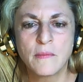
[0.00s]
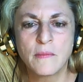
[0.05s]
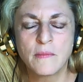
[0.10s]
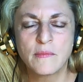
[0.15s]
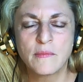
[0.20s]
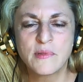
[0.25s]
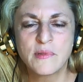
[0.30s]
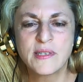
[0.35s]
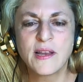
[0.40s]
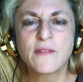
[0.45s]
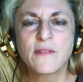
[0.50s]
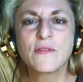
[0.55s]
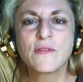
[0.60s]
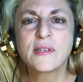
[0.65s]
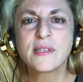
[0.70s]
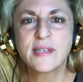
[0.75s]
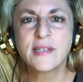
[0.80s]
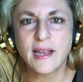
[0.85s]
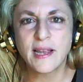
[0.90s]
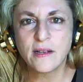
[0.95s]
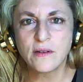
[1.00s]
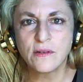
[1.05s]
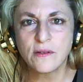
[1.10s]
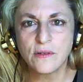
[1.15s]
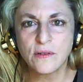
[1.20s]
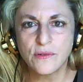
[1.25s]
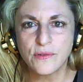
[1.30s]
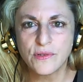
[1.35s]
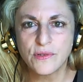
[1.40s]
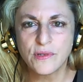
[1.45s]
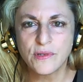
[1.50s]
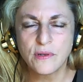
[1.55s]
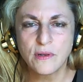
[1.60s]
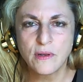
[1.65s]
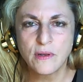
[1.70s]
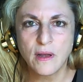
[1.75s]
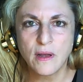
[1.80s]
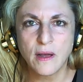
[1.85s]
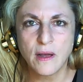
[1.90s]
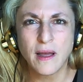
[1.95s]
several cycles,
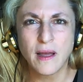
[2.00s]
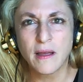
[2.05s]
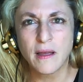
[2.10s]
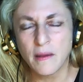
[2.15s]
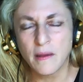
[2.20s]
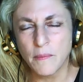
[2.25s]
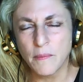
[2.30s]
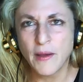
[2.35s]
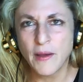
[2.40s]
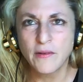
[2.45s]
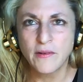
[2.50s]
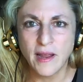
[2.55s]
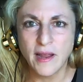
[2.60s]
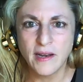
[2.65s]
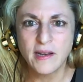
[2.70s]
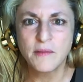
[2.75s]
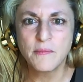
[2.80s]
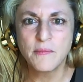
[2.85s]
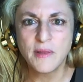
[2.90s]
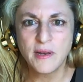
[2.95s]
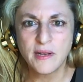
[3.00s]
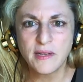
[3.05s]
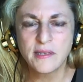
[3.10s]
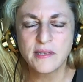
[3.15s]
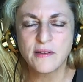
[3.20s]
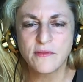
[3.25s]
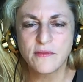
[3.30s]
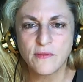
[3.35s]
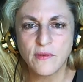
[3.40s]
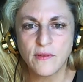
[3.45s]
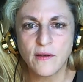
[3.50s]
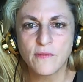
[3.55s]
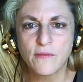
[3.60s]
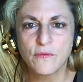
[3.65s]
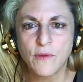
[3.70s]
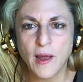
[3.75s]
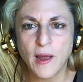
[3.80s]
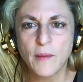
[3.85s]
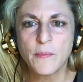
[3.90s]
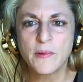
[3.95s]
about 90 minutes of
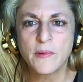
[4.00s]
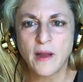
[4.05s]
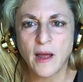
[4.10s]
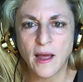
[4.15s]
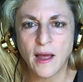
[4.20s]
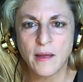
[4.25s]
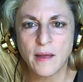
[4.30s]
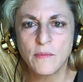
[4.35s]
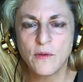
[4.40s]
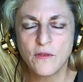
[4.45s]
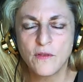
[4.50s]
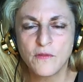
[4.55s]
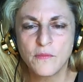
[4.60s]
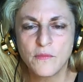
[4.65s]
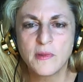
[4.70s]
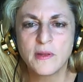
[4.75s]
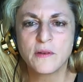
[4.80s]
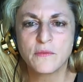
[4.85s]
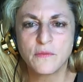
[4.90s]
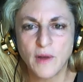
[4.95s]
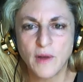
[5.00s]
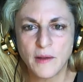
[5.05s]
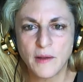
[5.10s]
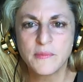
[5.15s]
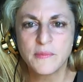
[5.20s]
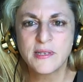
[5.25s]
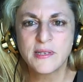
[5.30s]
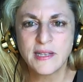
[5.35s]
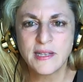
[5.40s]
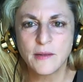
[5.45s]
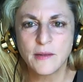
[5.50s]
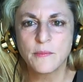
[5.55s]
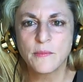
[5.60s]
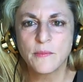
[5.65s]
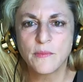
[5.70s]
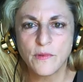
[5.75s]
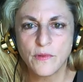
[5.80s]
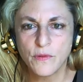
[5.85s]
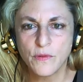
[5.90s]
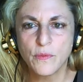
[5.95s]
rapid eye movement, REM sleep
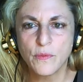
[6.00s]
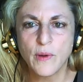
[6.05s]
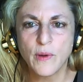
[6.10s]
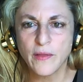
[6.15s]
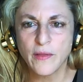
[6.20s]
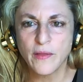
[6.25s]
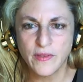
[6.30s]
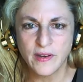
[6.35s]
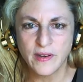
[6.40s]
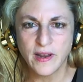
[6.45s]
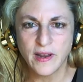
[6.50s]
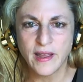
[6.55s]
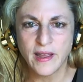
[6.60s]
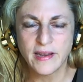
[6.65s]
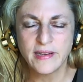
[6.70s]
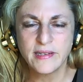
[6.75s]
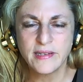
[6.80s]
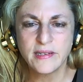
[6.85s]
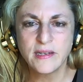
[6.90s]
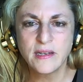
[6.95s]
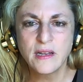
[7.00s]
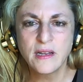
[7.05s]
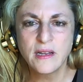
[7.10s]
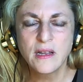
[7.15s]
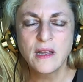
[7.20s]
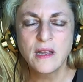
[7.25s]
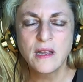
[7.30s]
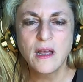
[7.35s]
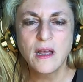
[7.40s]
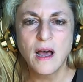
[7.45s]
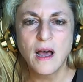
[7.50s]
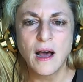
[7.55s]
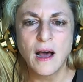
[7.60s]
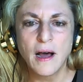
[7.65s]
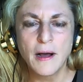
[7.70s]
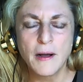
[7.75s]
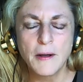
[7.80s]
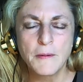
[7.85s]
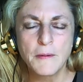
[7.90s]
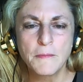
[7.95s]
throughout the night.
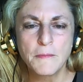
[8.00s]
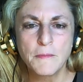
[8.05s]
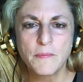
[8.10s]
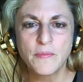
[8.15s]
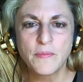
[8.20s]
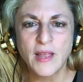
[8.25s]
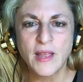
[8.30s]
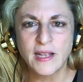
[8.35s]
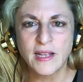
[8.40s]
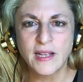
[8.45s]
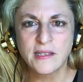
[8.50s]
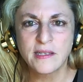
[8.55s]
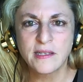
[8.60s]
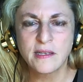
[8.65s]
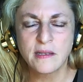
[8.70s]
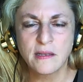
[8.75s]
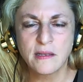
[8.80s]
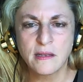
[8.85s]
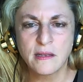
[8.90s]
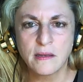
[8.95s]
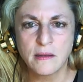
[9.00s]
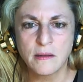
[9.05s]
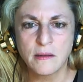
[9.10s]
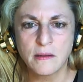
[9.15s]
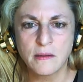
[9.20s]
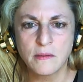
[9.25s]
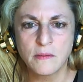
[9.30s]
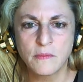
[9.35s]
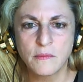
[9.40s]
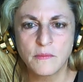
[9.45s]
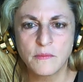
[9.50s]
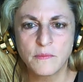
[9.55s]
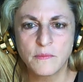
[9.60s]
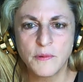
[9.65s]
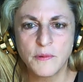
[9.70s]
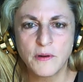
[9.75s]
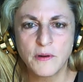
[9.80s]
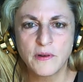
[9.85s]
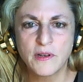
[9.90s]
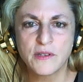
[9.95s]
That's the
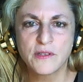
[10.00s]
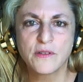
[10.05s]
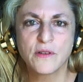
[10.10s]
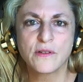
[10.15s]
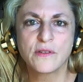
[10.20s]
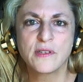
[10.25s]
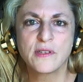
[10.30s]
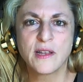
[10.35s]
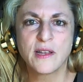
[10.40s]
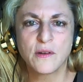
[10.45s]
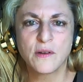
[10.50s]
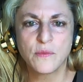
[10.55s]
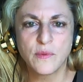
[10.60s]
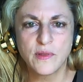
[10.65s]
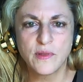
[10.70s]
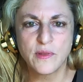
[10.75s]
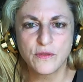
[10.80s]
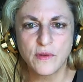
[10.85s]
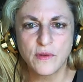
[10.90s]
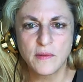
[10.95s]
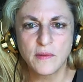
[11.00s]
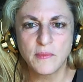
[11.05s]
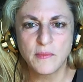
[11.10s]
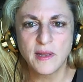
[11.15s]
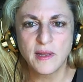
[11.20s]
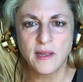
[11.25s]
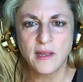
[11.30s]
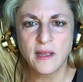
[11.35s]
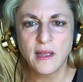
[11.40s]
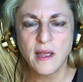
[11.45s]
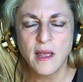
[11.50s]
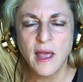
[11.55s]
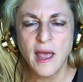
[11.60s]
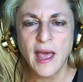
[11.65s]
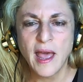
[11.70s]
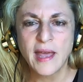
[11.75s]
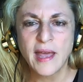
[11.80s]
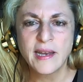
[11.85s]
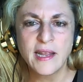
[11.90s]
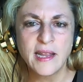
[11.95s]
period associated with dreaming.
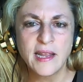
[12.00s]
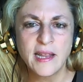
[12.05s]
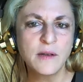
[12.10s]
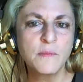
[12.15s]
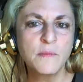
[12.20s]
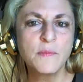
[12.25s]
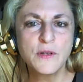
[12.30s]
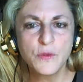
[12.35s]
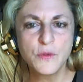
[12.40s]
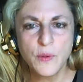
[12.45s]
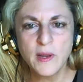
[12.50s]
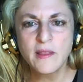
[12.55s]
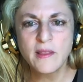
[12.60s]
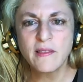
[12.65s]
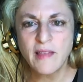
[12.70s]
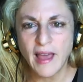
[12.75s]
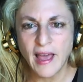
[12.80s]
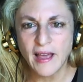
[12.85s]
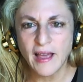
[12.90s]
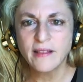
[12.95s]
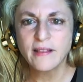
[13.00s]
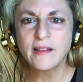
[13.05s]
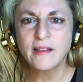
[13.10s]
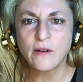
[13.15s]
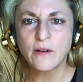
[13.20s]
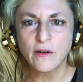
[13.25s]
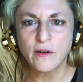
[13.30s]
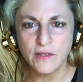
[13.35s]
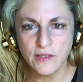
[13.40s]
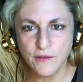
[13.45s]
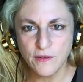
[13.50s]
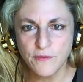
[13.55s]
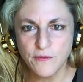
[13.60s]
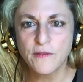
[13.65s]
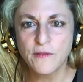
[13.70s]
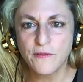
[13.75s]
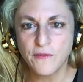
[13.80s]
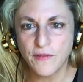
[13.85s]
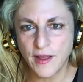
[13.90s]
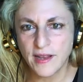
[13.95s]
And in between that, there are
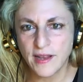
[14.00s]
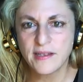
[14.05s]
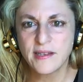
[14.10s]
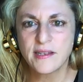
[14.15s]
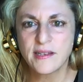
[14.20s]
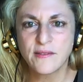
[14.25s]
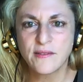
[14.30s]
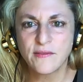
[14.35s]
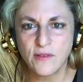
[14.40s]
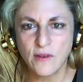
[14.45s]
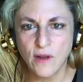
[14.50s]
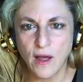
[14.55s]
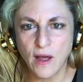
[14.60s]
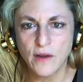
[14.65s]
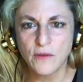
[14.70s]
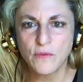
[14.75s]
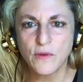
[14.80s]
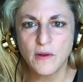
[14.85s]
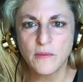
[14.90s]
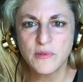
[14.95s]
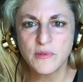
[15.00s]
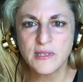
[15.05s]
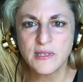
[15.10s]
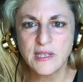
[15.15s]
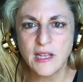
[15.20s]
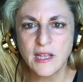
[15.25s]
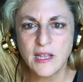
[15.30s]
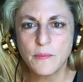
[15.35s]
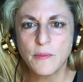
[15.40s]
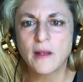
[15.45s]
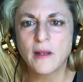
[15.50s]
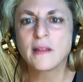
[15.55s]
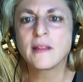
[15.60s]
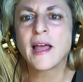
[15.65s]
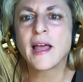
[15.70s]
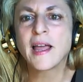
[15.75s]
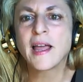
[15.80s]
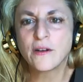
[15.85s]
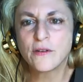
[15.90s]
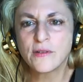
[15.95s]
different phases of non-REM sleep, a
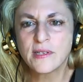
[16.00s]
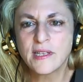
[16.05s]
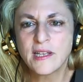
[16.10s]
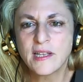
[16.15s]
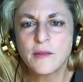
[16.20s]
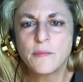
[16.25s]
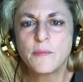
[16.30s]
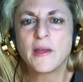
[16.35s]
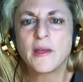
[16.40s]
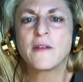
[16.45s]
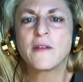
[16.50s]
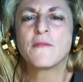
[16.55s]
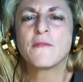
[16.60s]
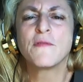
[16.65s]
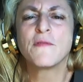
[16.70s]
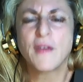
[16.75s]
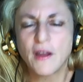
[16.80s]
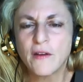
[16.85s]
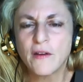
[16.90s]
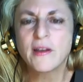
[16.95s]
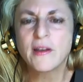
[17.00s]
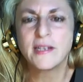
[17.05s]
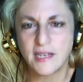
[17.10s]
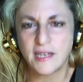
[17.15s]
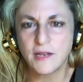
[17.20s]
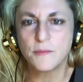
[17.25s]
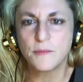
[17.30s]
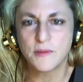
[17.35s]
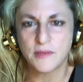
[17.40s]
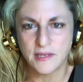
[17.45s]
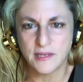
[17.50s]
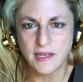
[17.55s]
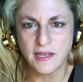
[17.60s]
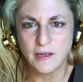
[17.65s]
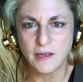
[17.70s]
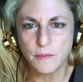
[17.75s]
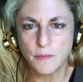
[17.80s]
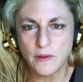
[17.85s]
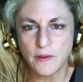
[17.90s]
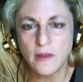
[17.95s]
lighter sleep, and a very deep
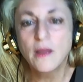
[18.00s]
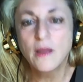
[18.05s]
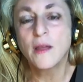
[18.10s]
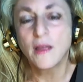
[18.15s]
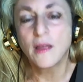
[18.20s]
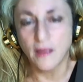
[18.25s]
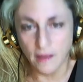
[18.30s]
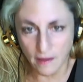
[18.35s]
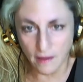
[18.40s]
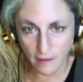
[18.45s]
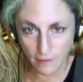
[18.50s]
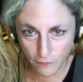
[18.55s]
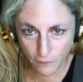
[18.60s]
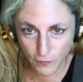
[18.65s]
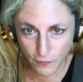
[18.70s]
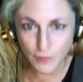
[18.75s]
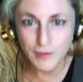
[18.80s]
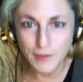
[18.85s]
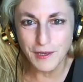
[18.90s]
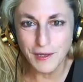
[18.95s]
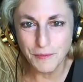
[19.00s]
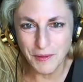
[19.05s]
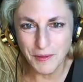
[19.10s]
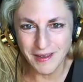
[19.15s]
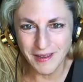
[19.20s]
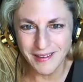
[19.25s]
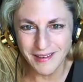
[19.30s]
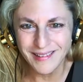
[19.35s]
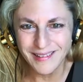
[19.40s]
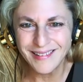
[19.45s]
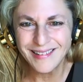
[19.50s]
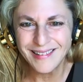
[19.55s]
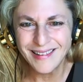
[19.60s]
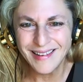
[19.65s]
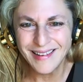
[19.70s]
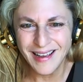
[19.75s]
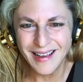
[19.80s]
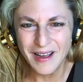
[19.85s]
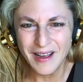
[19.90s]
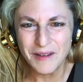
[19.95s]
sleep, if you're sleeping
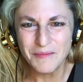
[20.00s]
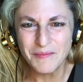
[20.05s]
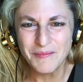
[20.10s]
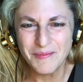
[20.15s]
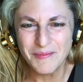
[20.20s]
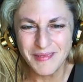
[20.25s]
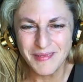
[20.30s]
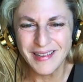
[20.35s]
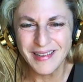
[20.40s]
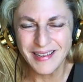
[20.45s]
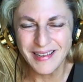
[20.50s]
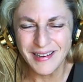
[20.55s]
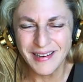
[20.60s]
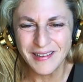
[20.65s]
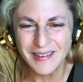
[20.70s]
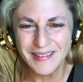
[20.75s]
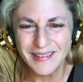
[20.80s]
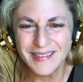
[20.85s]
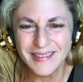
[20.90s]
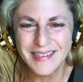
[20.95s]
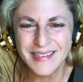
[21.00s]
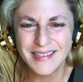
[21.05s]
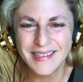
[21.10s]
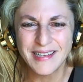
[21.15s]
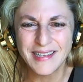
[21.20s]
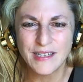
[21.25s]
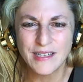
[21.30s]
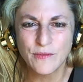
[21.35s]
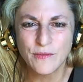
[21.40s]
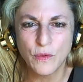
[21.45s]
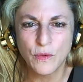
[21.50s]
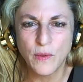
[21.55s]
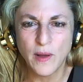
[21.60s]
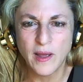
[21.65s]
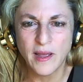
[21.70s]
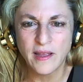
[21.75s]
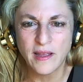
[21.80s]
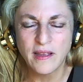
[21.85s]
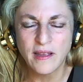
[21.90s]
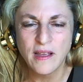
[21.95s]
in a successful
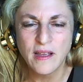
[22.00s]
way.